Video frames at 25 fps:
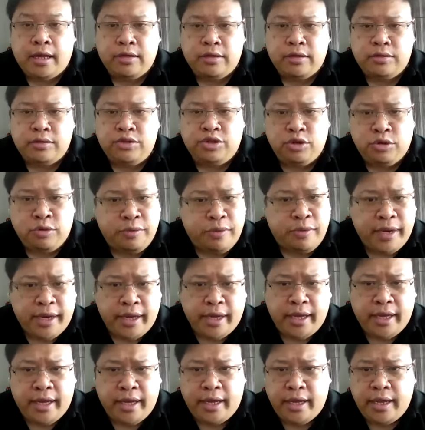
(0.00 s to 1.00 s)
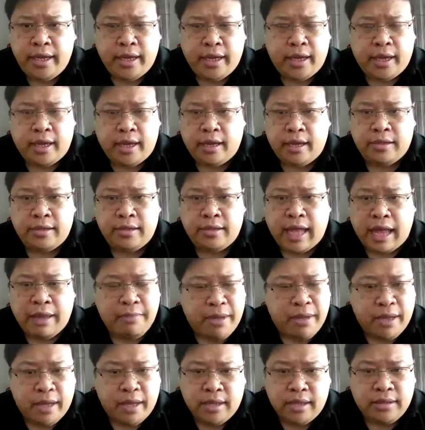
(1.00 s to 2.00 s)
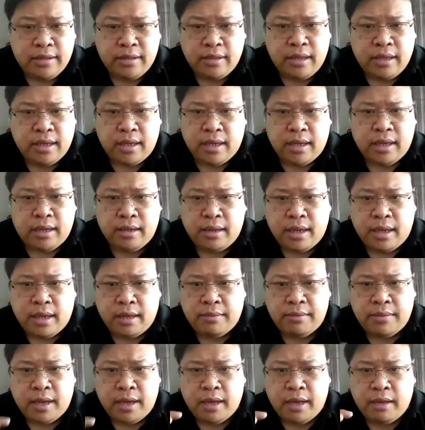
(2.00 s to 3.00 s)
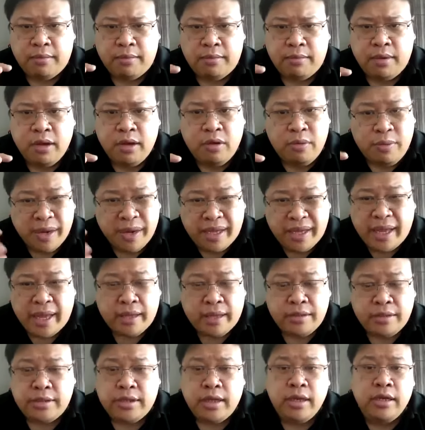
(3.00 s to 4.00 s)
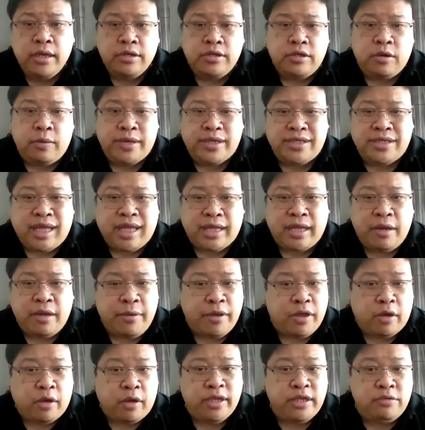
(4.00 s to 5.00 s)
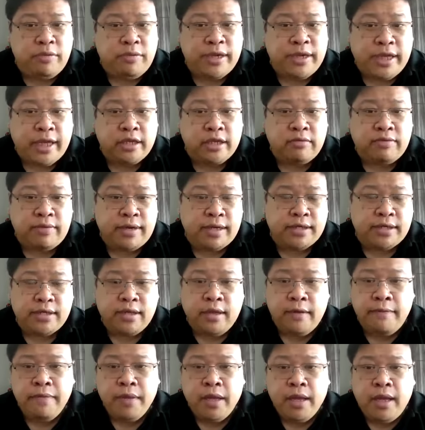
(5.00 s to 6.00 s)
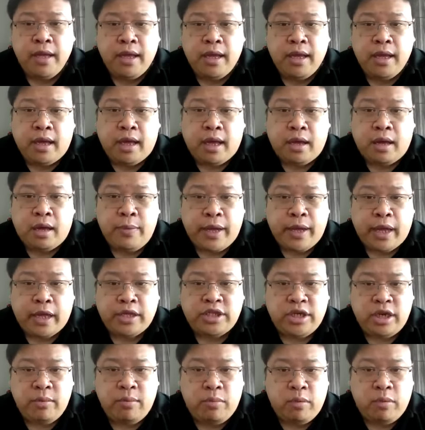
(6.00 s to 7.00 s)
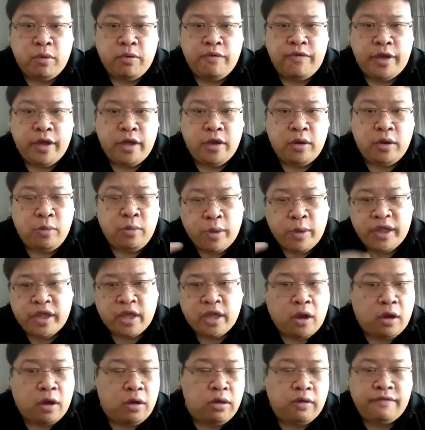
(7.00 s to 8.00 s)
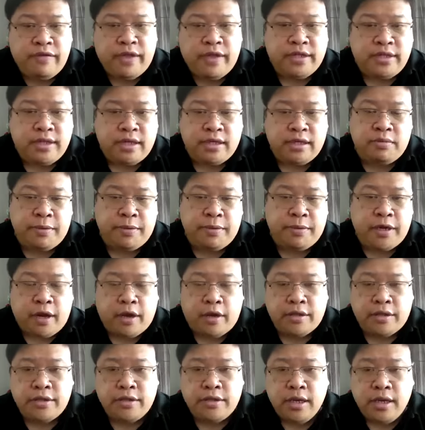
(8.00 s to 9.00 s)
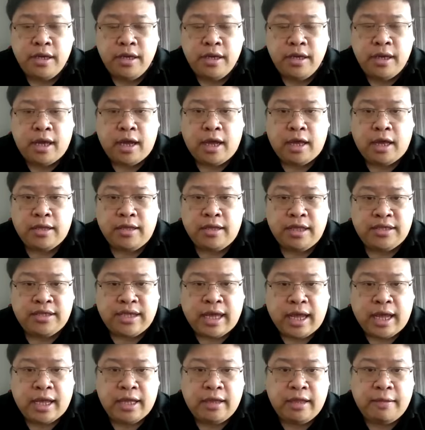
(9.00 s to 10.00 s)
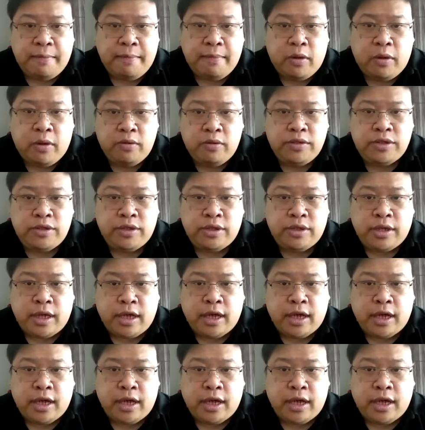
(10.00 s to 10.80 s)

jewelry, diamond retails. So we're starting with all these retails first. We are actually moving with all of this is because these are the most